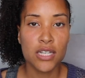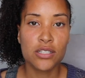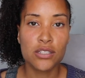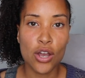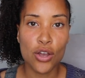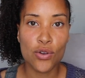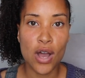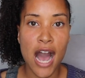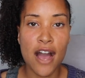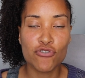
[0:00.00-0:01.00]
So
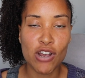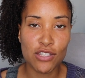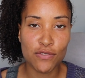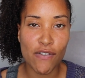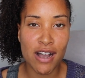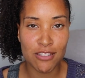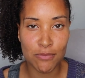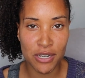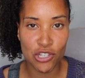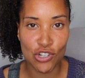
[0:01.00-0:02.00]
I've tried to find
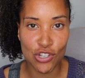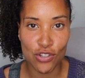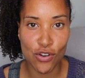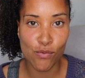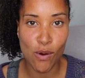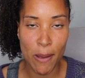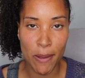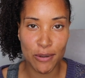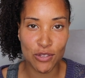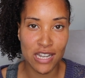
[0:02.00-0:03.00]
some pictures of what my
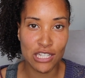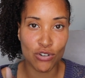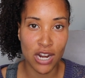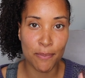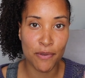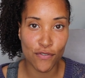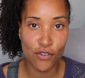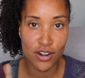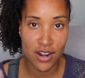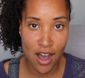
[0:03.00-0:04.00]
baby's face looked like
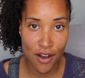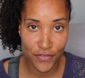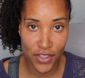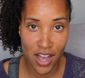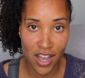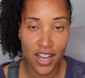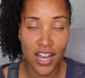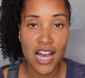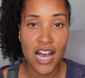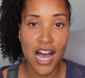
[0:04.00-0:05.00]
before and after.
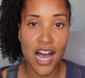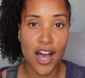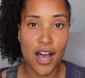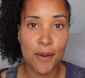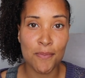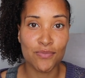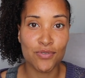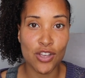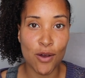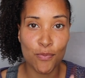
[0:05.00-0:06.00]

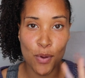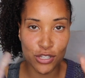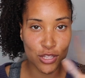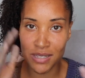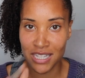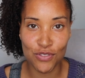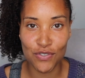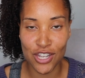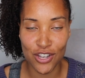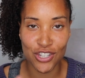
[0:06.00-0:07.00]
So I'll post them in this
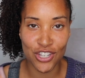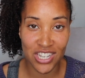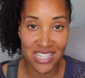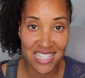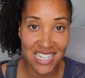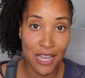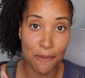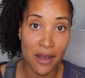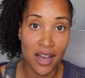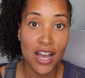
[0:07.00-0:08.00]
video so you can see.
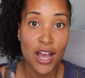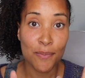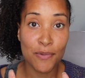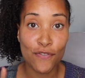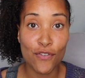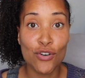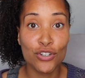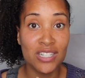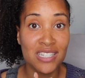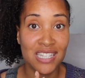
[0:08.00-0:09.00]
But before,
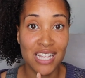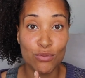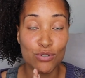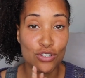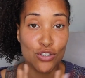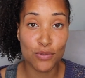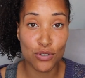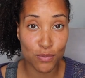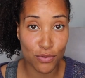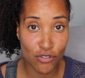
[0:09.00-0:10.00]
you can see that it was super,
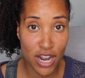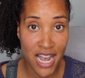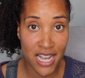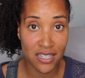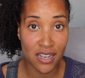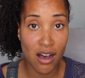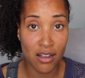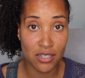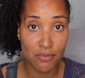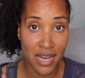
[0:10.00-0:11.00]
super red,
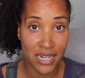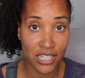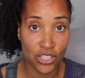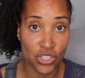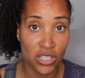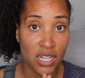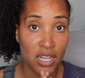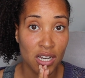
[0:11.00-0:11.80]
hard to manage,